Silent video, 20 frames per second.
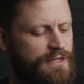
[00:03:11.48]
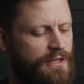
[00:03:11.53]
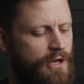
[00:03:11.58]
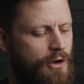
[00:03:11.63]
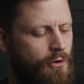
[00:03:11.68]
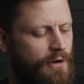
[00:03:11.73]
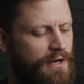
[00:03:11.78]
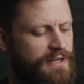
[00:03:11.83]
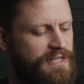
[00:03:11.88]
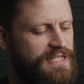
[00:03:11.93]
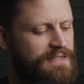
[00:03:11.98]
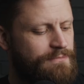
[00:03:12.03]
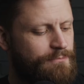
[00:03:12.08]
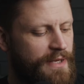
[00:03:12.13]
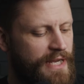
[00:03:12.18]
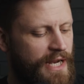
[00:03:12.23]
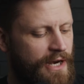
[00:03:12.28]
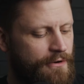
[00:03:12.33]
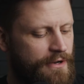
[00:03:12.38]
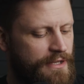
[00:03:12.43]
the whole
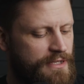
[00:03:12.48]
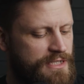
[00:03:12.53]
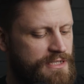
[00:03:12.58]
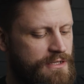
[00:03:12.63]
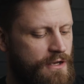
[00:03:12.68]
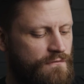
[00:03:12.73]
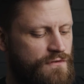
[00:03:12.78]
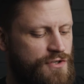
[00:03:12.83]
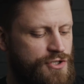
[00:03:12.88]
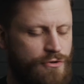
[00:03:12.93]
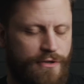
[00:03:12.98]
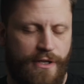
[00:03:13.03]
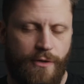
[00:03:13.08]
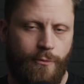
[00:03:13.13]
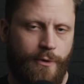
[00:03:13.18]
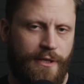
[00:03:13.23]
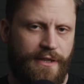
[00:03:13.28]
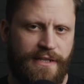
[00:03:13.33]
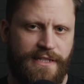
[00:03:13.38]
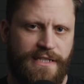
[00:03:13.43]
experience of shooting
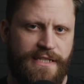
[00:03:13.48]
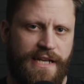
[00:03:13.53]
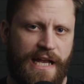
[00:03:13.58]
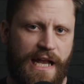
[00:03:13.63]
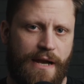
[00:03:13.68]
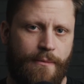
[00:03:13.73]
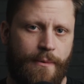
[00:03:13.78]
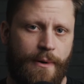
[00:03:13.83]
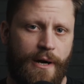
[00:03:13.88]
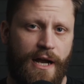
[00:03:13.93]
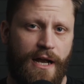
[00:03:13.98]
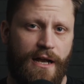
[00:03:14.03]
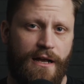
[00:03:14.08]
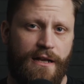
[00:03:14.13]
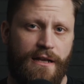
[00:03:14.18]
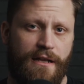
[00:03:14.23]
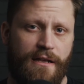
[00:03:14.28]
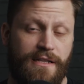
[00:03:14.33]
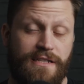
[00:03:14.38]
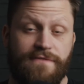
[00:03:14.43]
with this
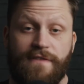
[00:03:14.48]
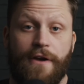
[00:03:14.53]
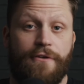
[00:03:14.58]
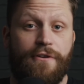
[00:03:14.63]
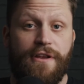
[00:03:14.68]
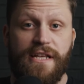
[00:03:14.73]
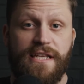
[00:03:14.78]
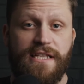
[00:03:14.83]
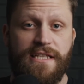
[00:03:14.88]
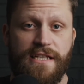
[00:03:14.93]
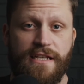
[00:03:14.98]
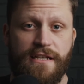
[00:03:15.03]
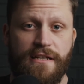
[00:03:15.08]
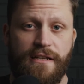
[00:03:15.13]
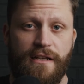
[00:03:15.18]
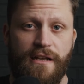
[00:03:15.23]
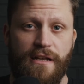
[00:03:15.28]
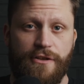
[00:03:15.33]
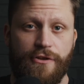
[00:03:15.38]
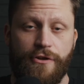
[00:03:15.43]
camera is very easy.
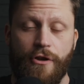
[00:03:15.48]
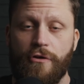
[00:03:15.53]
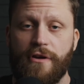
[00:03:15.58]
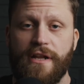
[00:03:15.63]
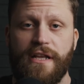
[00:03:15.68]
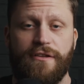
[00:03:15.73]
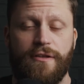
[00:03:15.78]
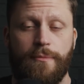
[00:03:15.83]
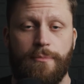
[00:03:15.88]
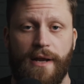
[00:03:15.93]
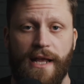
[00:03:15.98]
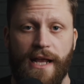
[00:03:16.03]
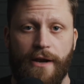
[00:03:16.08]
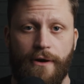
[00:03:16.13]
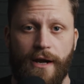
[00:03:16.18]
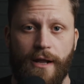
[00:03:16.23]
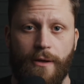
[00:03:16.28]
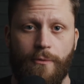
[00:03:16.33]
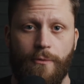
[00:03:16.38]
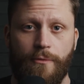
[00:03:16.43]
You don't need to play
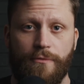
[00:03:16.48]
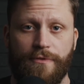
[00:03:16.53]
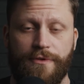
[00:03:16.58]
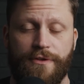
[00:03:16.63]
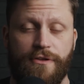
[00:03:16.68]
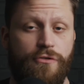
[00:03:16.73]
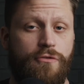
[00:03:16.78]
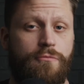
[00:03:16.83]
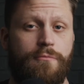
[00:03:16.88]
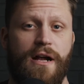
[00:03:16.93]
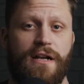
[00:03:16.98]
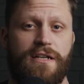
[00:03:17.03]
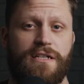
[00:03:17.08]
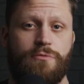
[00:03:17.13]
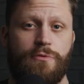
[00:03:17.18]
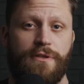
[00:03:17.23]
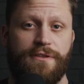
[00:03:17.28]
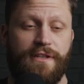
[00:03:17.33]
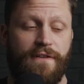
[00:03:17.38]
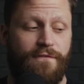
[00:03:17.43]
around too much
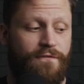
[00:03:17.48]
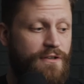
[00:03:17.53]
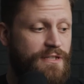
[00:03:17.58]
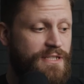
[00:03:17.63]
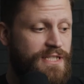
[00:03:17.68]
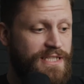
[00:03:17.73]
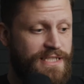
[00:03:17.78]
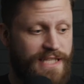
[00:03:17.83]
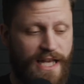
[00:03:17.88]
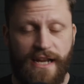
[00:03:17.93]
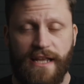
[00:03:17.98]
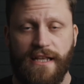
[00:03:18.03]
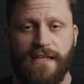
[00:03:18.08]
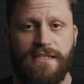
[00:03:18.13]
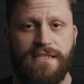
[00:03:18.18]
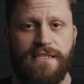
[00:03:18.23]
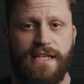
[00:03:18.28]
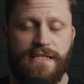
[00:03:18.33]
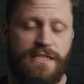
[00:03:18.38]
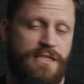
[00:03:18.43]
with different
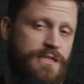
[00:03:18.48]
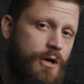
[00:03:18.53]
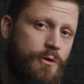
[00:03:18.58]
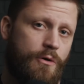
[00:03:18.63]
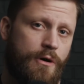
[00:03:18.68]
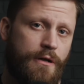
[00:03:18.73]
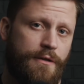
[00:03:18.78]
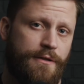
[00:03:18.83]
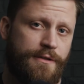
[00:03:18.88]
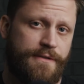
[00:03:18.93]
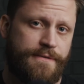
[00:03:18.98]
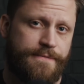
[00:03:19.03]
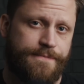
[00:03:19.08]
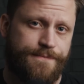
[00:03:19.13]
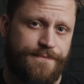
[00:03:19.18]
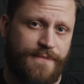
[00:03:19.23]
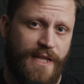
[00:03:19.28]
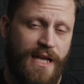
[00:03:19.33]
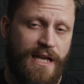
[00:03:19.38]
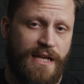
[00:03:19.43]
settings and so on.
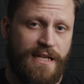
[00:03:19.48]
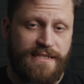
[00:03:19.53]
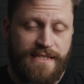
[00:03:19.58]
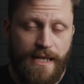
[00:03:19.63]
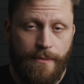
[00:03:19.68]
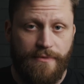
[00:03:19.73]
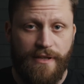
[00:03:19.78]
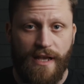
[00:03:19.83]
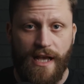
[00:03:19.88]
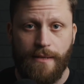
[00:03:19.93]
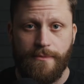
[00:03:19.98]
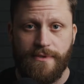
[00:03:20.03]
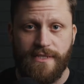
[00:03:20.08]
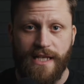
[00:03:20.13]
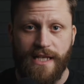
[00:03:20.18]
Sometimes